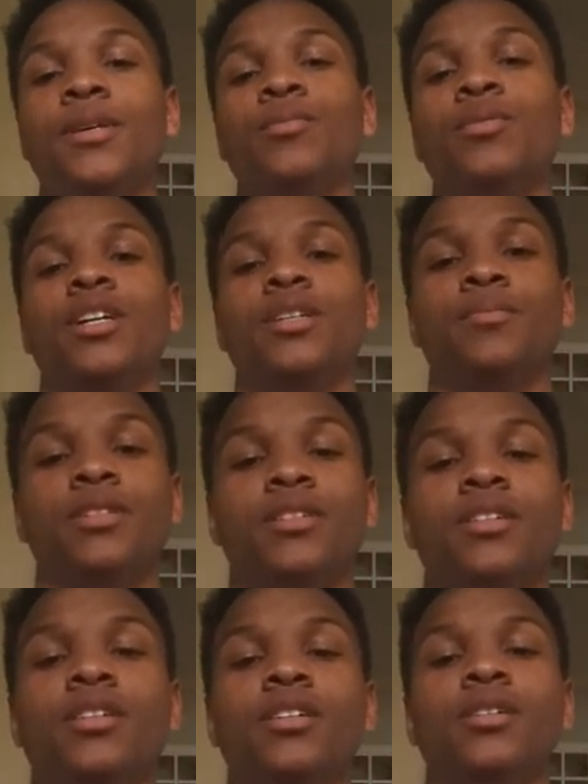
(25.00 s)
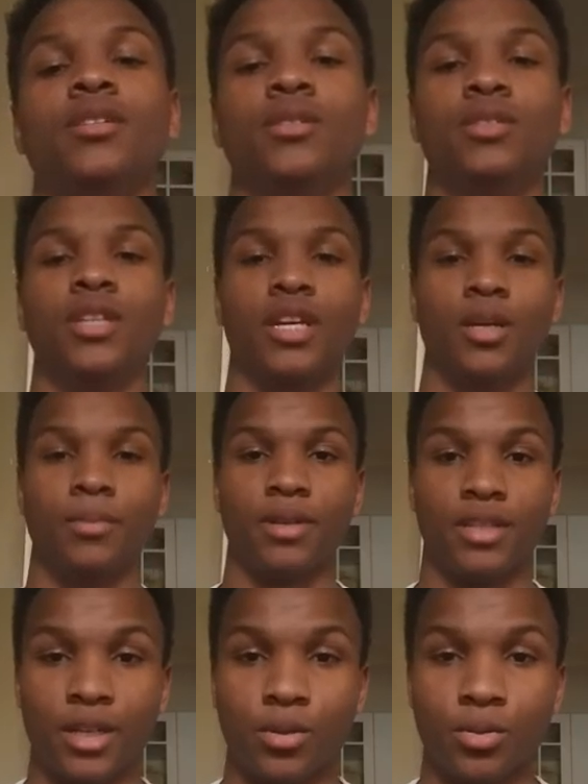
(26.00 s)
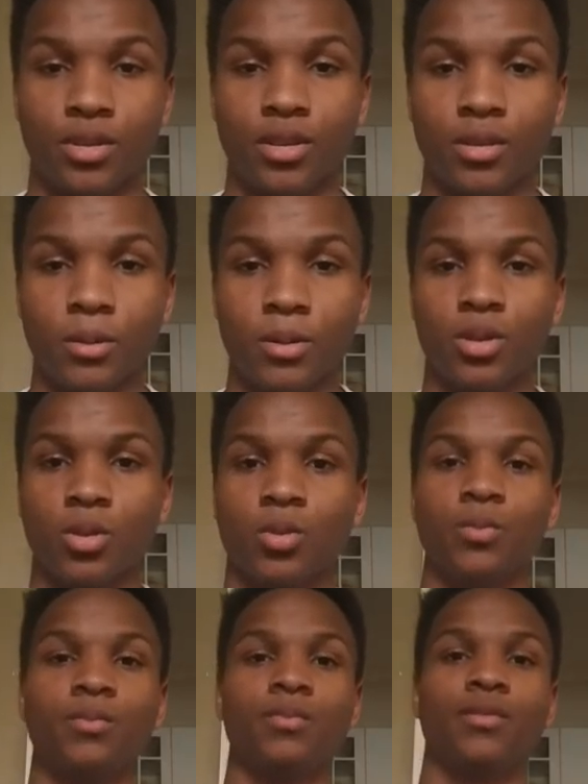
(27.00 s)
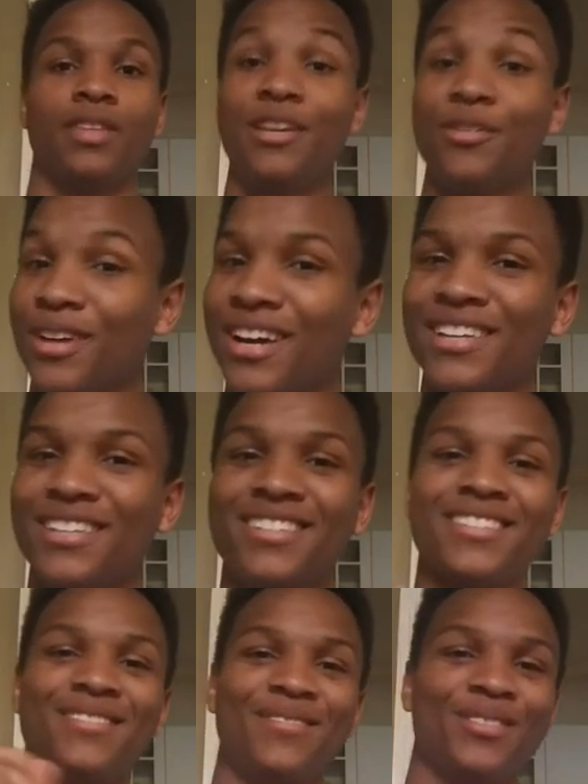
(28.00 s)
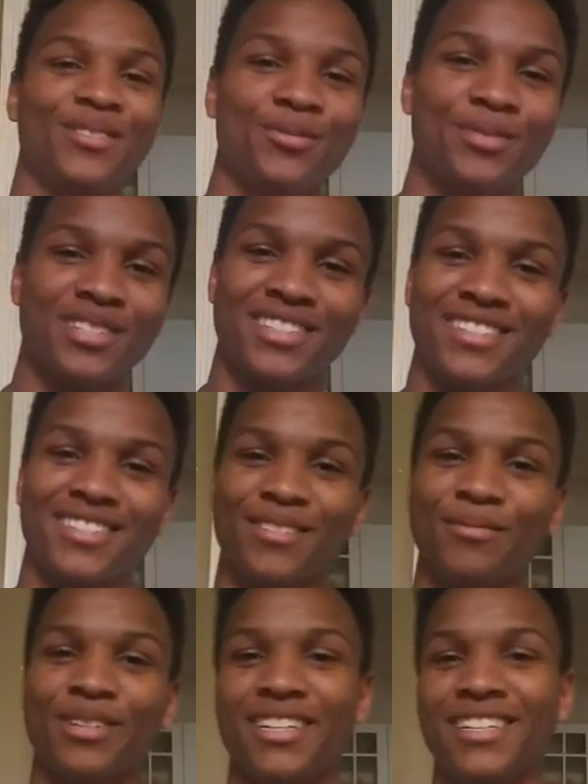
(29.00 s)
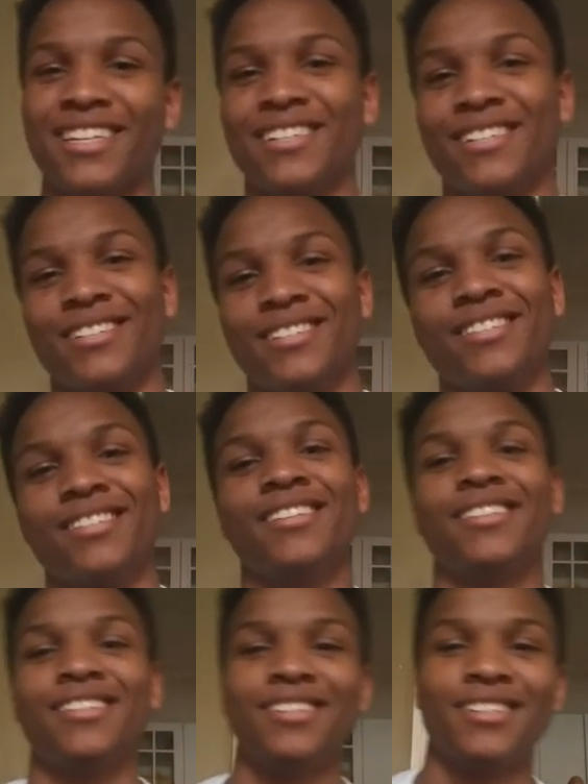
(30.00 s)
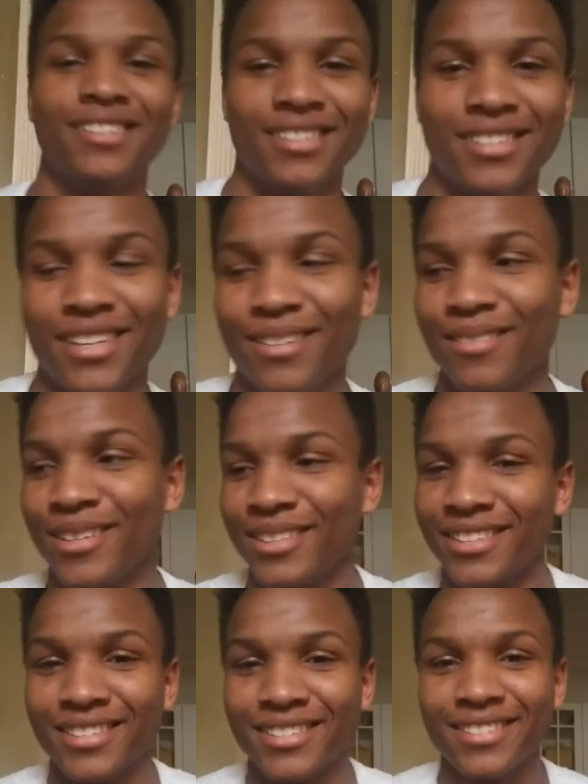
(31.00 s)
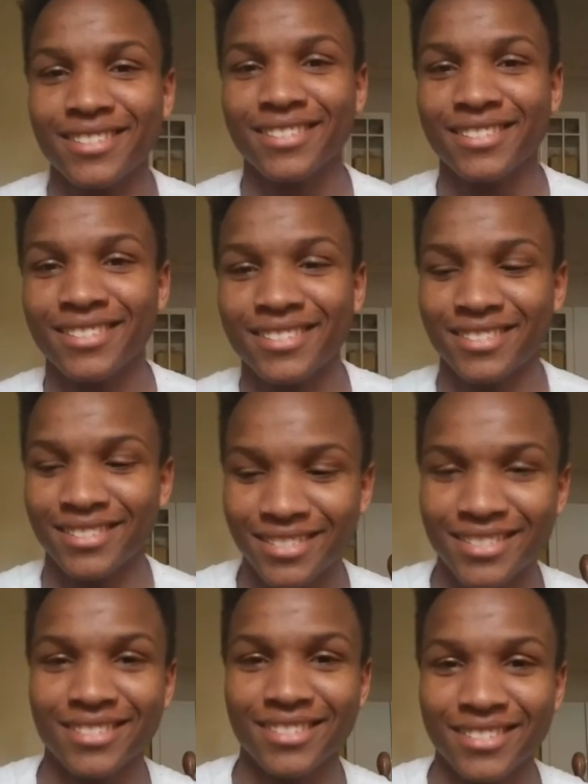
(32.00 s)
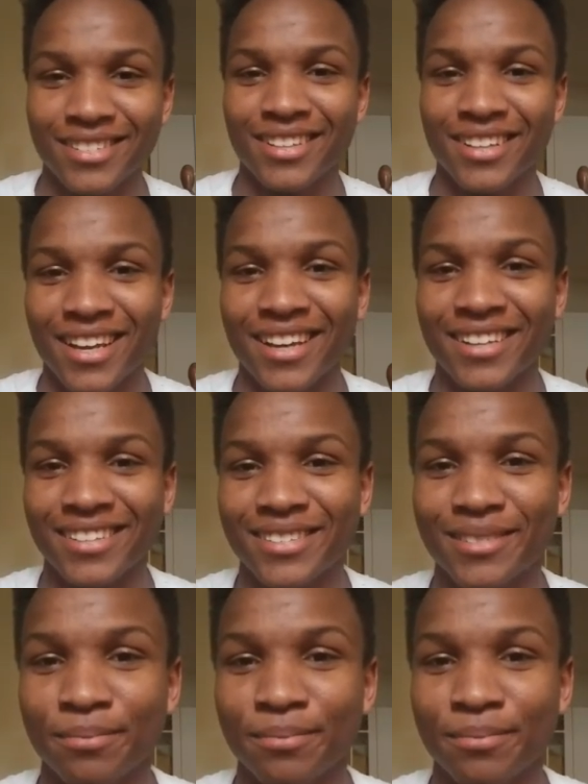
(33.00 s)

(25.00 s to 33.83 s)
People that's been, uh, checking out my channel and all. So, thank you guys the new ones and the ones that actually staying around and looking at it.